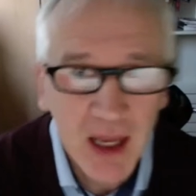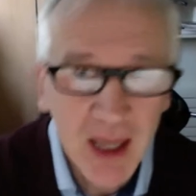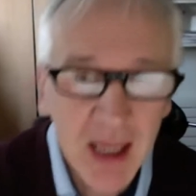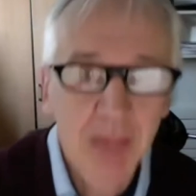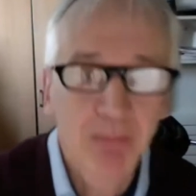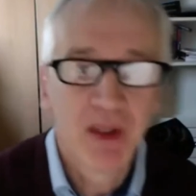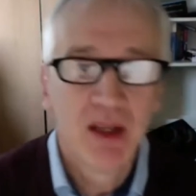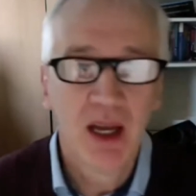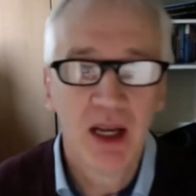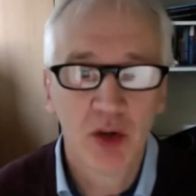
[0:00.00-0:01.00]
and
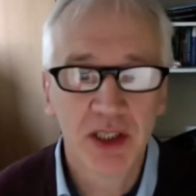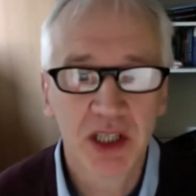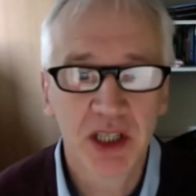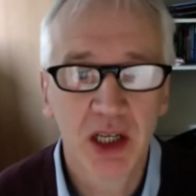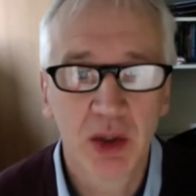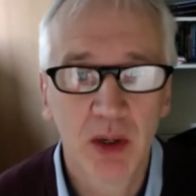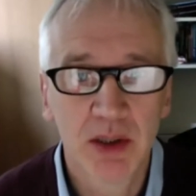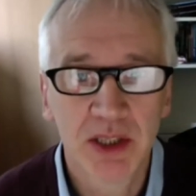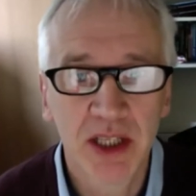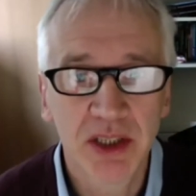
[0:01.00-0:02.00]
a great start to our
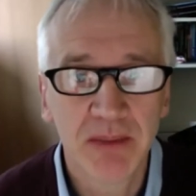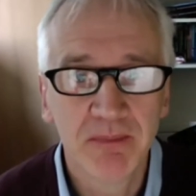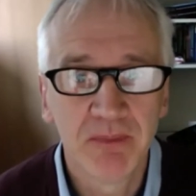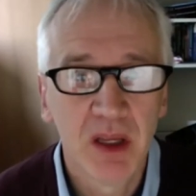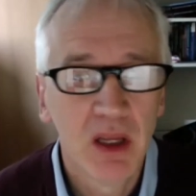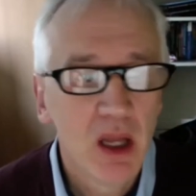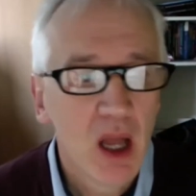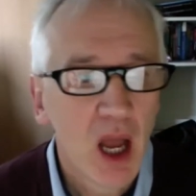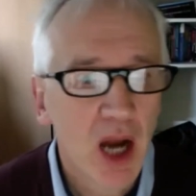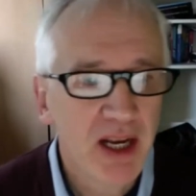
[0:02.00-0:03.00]
session.
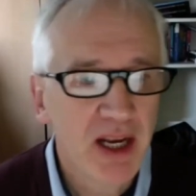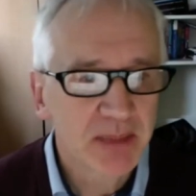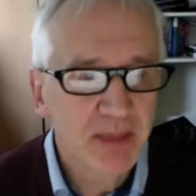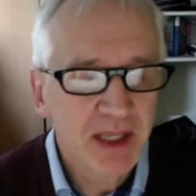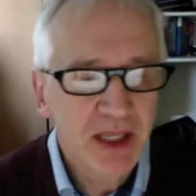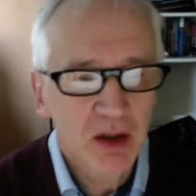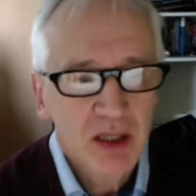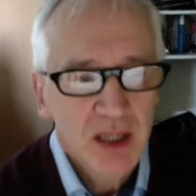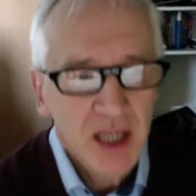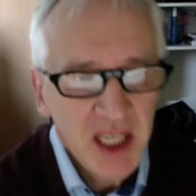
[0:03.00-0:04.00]
Our next speaker
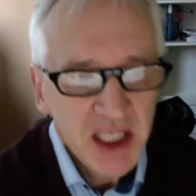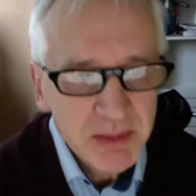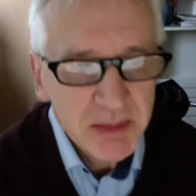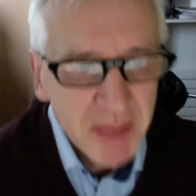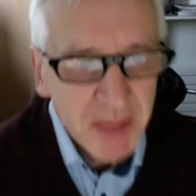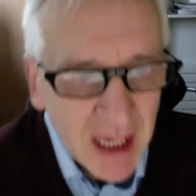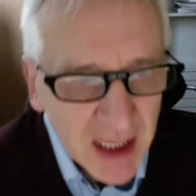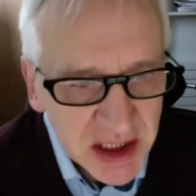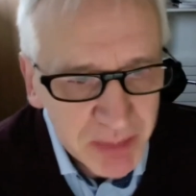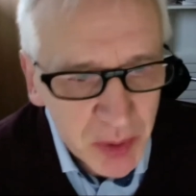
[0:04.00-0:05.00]
is
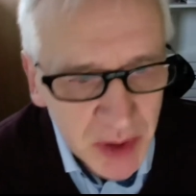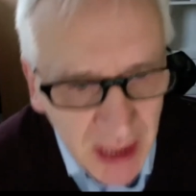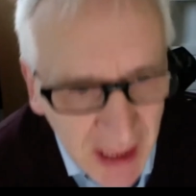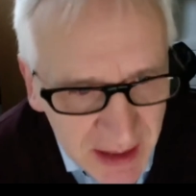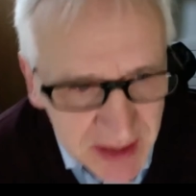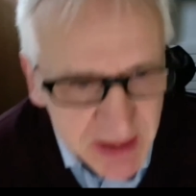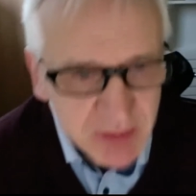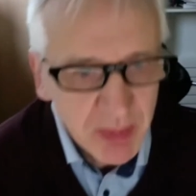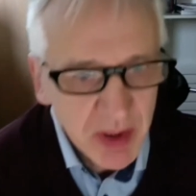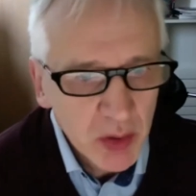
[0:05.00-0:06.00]
Michalis SPOURDALAKIS
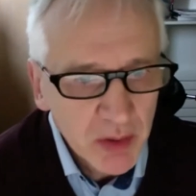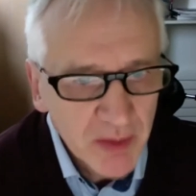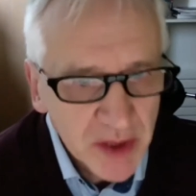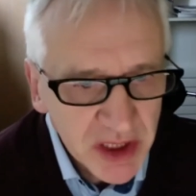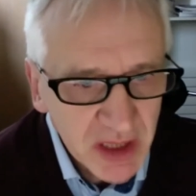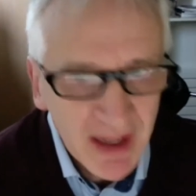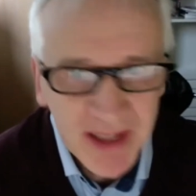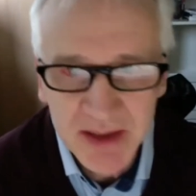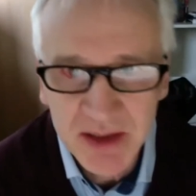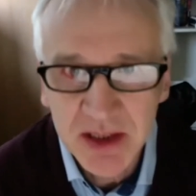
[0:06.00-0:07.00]
from the University of
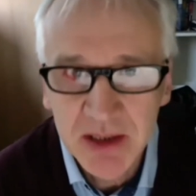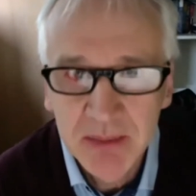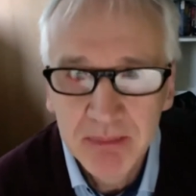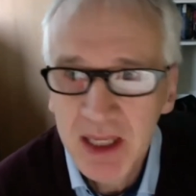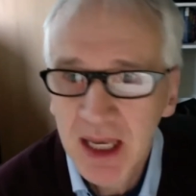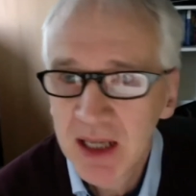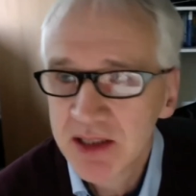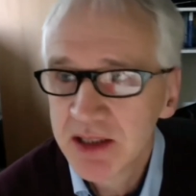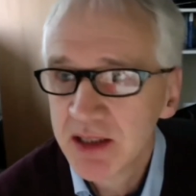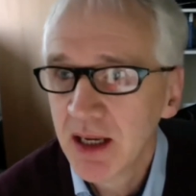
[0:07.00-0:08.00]
Athens.
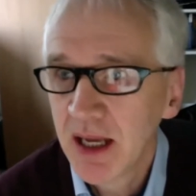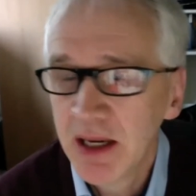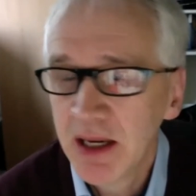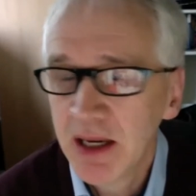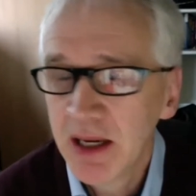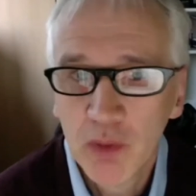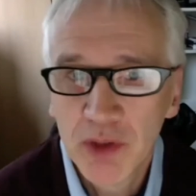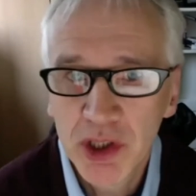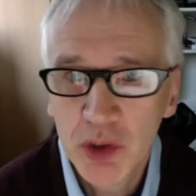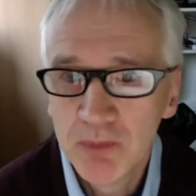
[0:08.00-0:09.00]
Michalis, I hand the floor over to you.